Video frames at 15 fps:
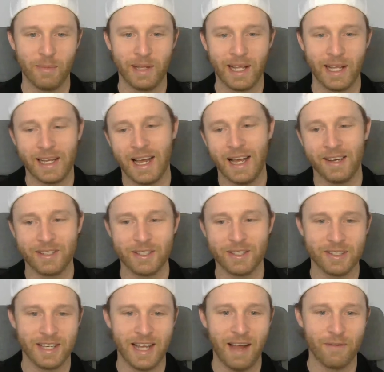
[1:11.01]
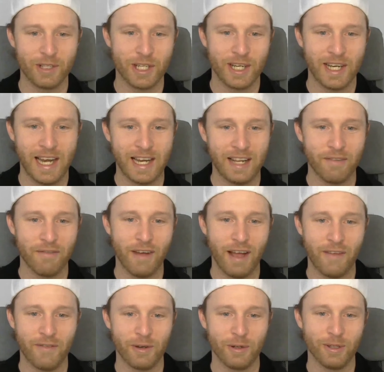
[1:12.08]
We'll be like, it's just an average Canadian
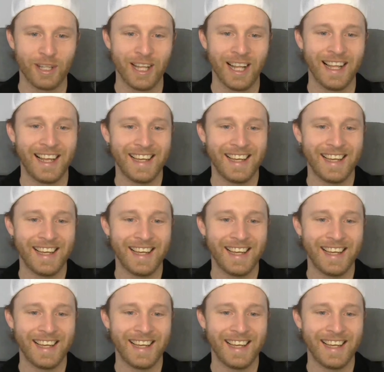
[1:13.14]
5-year-old.